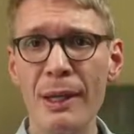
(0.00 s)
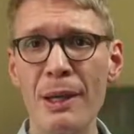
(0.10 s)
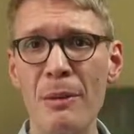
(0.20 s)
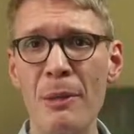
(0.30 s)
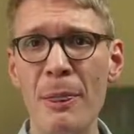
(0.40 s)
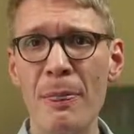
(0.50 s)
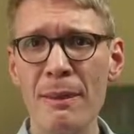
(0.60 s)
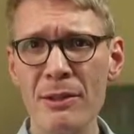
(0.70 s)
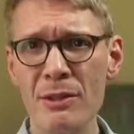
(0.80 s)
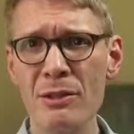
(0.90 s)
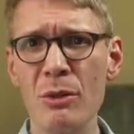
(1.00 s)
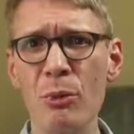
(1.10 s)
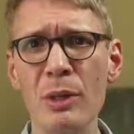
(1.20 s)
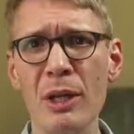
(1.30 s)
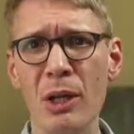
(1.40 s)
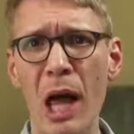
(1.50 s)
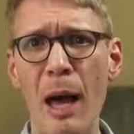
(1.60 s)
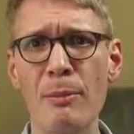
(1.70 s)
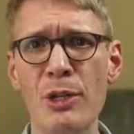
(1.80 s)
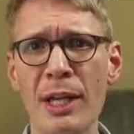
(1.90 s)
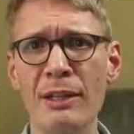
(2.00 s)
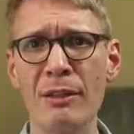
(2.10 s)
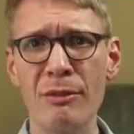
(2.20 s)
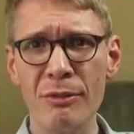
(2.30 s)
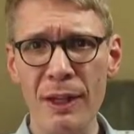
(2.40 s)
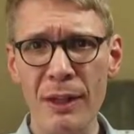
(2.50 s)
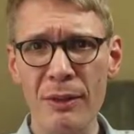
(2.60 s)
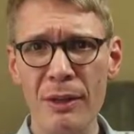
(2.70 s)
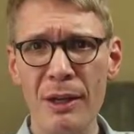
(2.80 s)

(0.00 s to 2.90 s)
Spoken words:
Um, this is the real object of faith